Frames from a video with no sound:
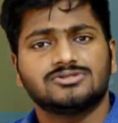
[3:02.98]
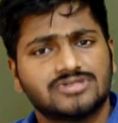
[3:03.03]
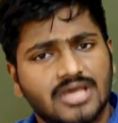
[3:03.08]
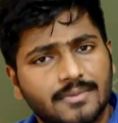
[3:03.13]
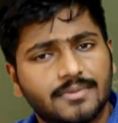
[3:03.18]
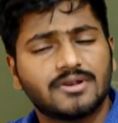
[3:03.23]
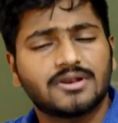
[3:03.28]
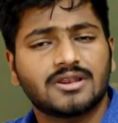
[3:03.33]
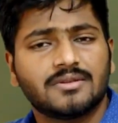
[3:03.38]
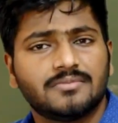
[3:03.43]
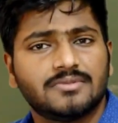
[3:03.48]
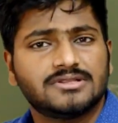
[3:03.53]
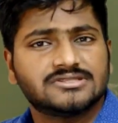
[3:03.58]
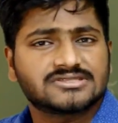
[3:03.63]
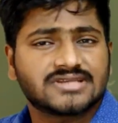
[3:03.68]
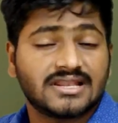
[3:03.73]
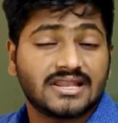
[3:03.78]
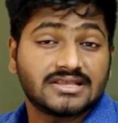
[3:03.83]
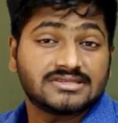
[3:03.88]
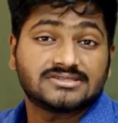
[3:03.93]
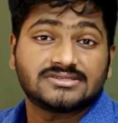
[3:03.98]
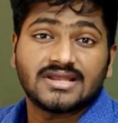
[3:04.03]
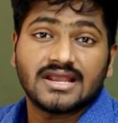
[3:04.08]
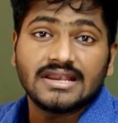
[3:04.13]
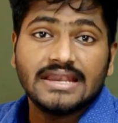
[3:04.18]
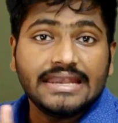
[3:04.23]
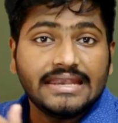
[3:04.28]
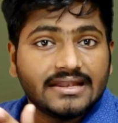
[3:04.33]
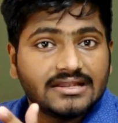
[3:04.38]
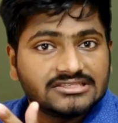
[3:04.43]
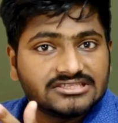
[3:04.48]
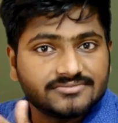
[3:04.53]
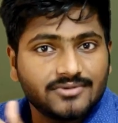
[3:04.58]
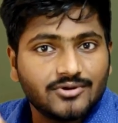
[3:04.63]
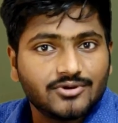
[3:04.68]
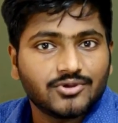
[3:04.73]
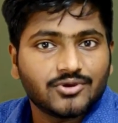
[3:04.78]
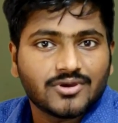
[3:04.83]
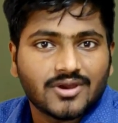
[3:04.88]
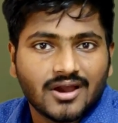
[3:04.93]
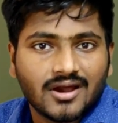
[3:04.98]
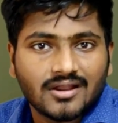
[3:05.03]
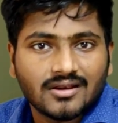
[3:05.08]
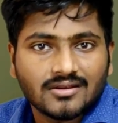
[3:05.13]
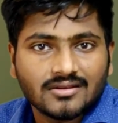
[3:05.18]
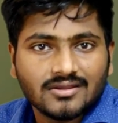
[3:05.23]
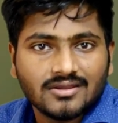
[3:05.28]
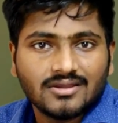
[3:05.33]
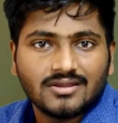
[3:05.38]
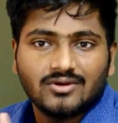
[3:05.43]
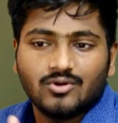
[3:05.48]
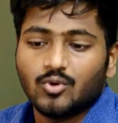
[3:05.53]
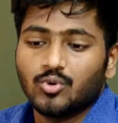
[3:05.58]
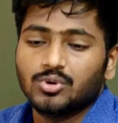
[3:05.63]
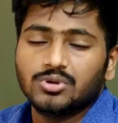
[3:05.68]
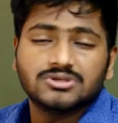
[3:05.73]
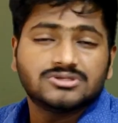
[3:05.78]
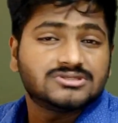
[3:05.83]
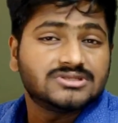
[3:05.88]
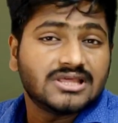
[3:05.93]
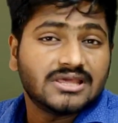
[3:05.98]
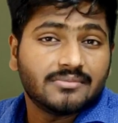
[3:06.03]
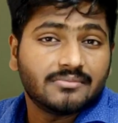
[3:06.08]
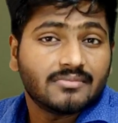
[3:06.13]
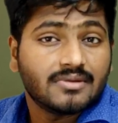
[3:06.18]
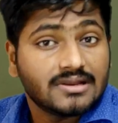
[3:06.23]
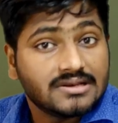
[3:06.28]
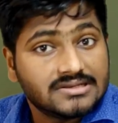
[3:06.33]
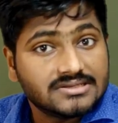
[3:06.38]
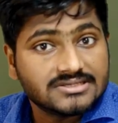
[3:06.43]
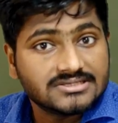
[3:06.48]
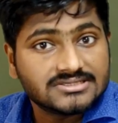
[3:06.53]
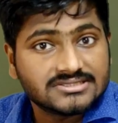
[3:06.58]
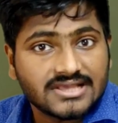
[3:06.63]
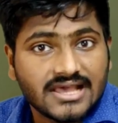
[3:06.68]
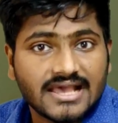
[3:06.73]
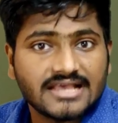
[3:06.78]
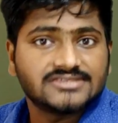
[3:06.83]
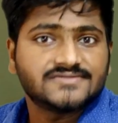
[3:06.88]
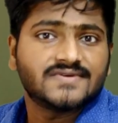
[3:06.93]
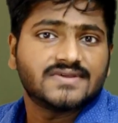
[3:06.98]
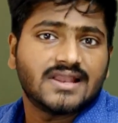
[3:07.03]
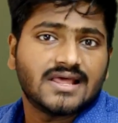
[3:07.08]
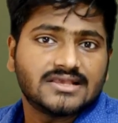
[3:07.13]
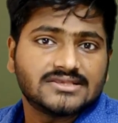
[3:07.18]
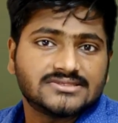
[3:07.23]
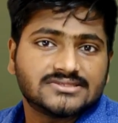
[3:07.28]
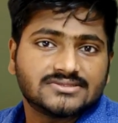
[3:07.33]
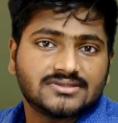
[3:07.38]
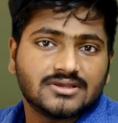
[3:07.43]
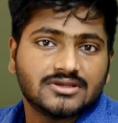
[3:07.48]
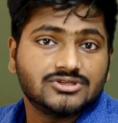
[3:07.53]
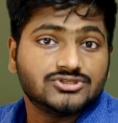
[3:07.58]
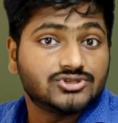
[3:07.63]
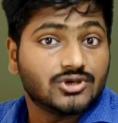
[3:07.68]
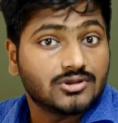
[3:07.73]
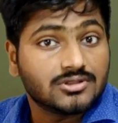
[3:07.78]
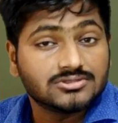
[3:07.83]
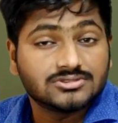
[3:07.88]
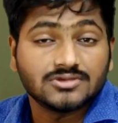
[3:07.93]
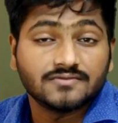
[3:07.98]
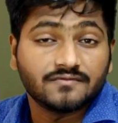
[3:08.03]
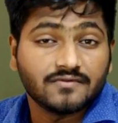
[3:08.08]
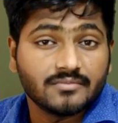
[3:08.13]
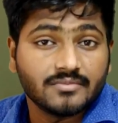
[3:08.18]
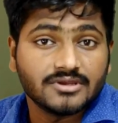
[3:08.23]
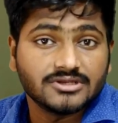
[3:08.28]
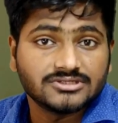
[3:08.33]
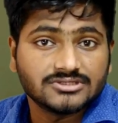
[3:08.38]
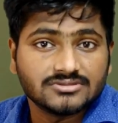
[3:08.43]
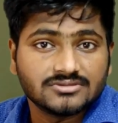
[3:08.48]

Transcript: Cyber criminals can extract details about your car, owner's name, address, as well as insurance information.